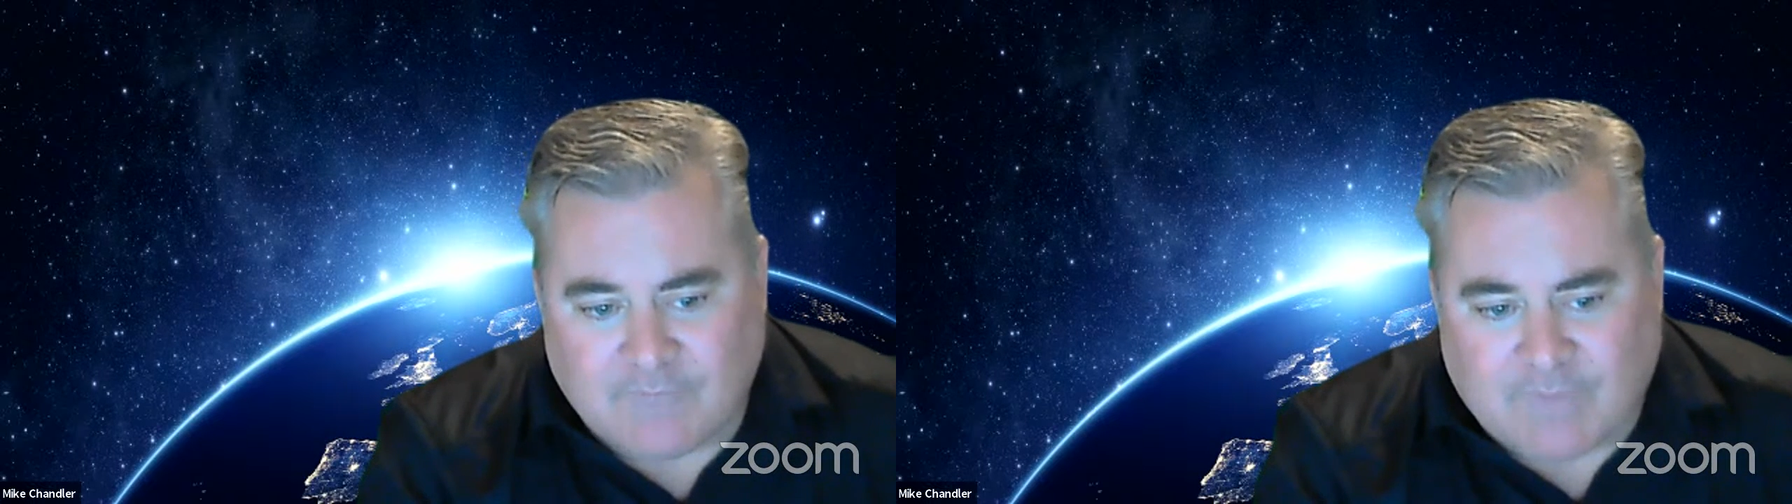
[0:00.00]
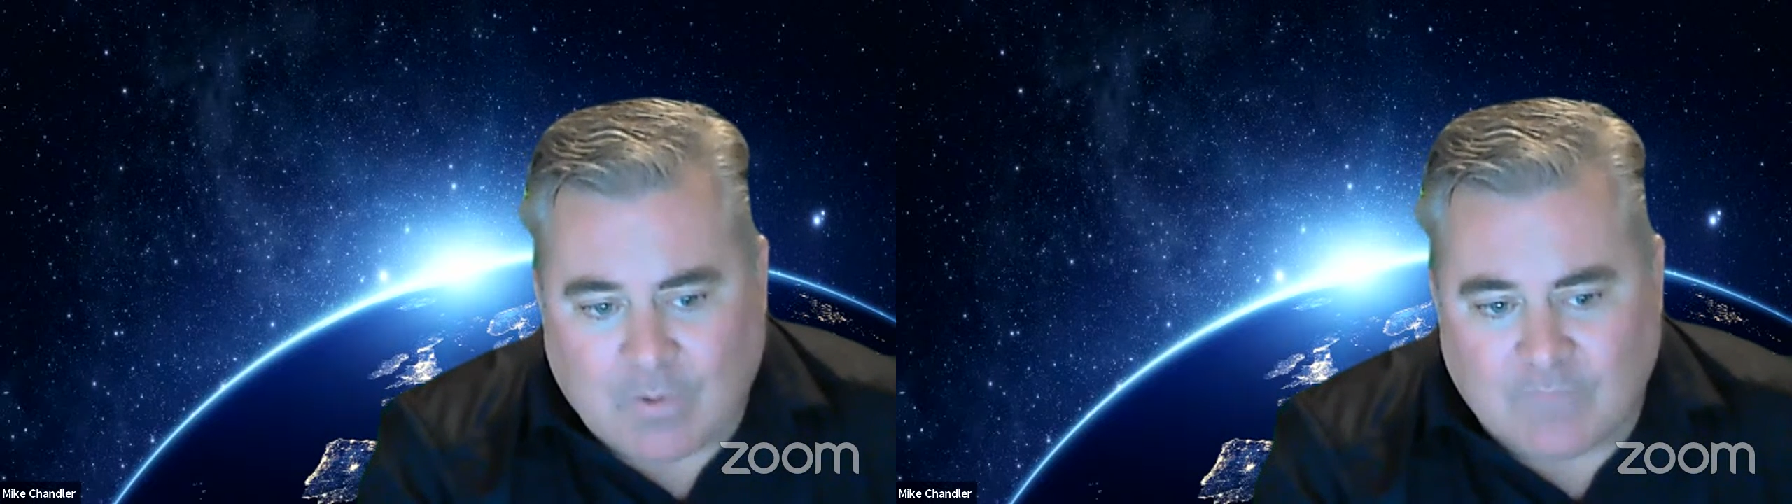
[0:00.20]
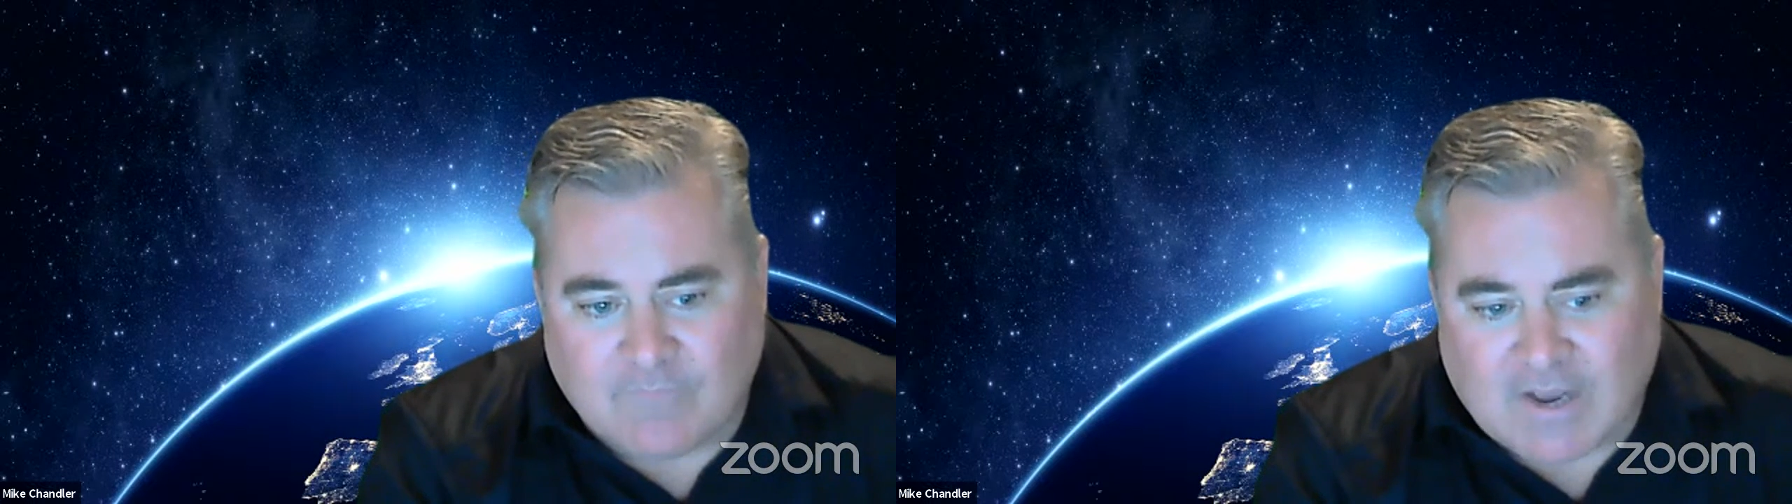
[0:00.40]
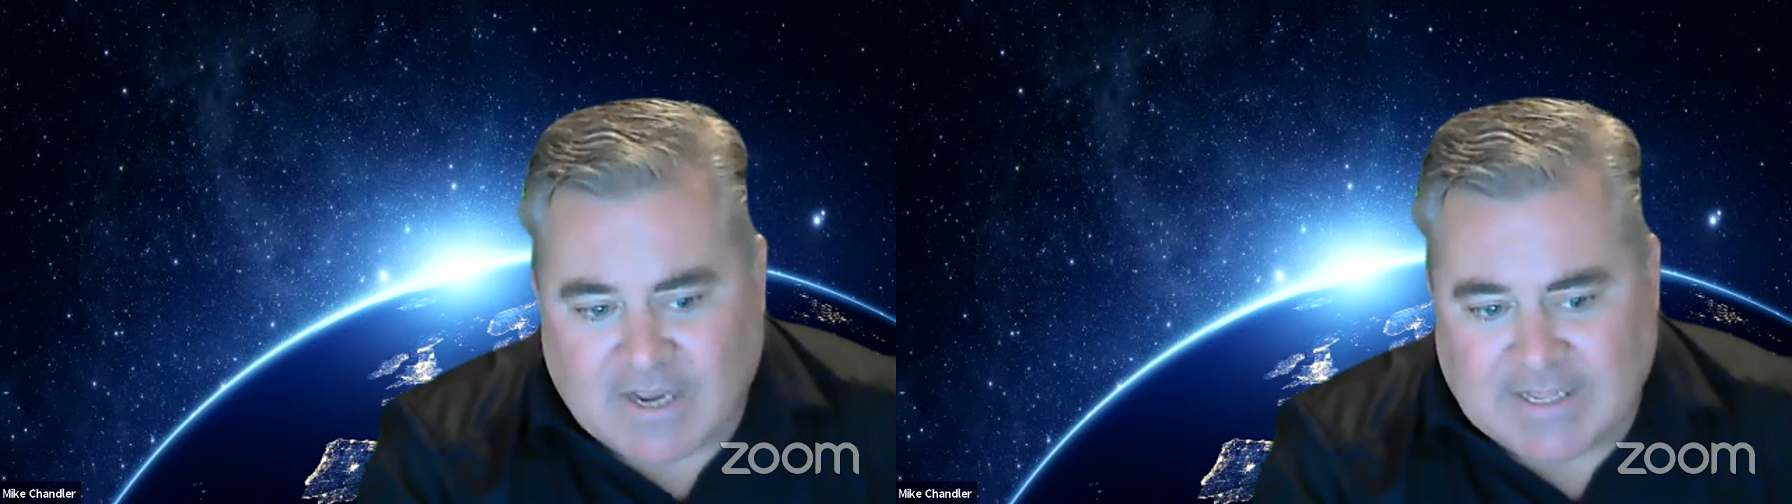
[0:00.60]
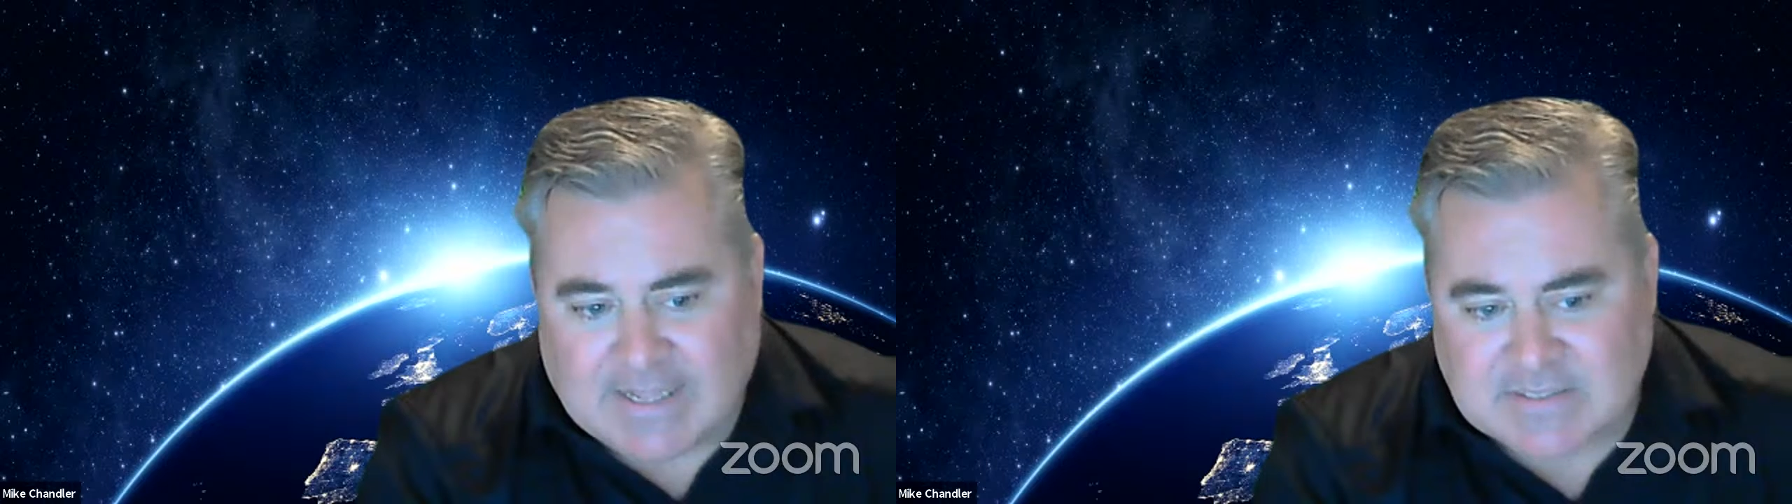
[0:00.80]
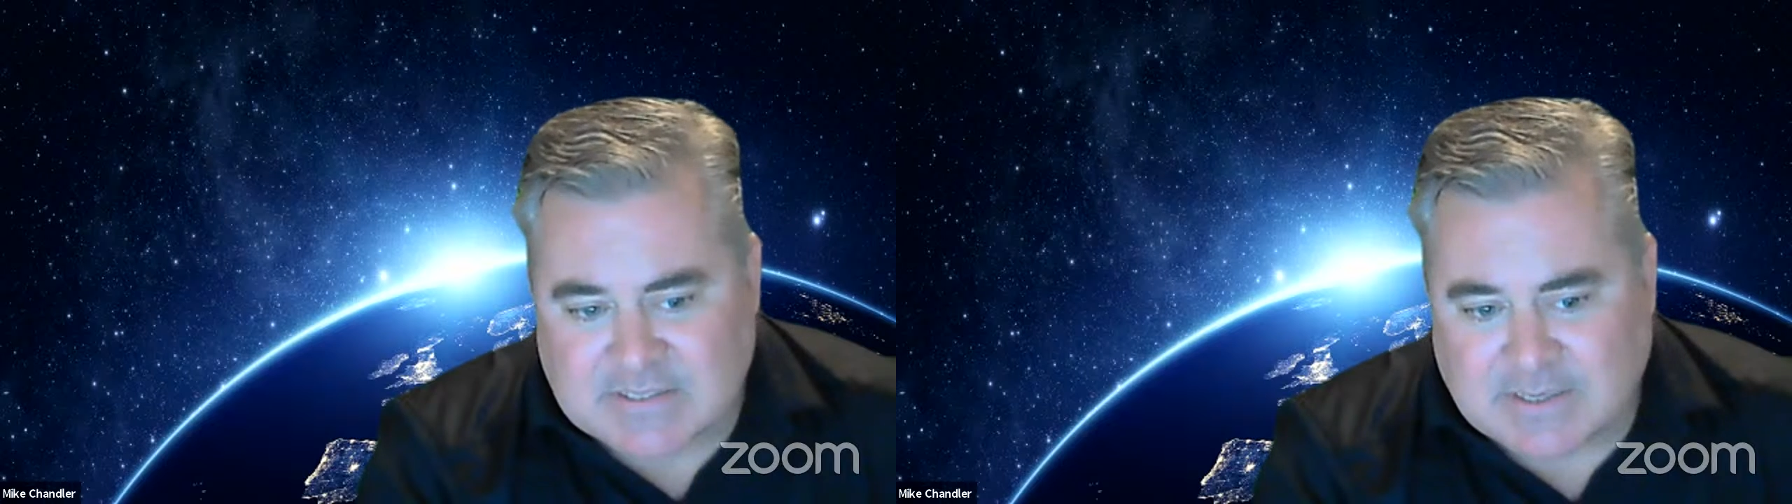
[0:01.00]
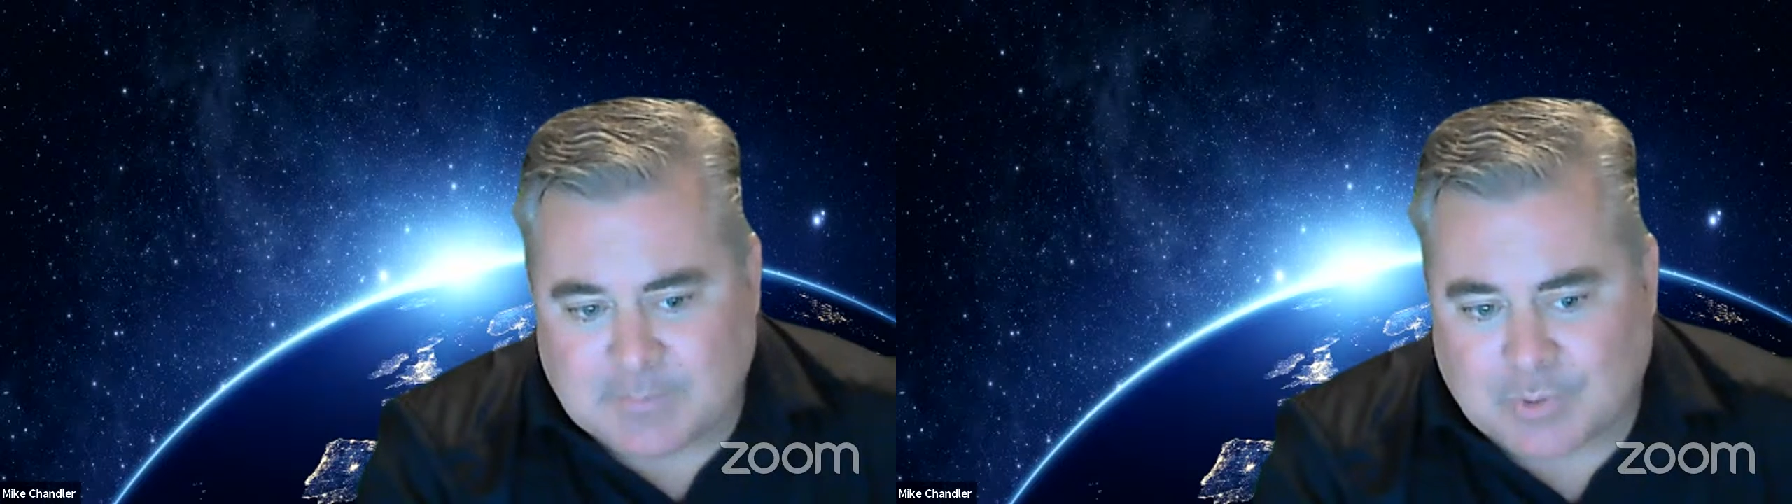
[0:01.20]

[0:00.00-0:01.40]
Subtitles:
Phone Finance, and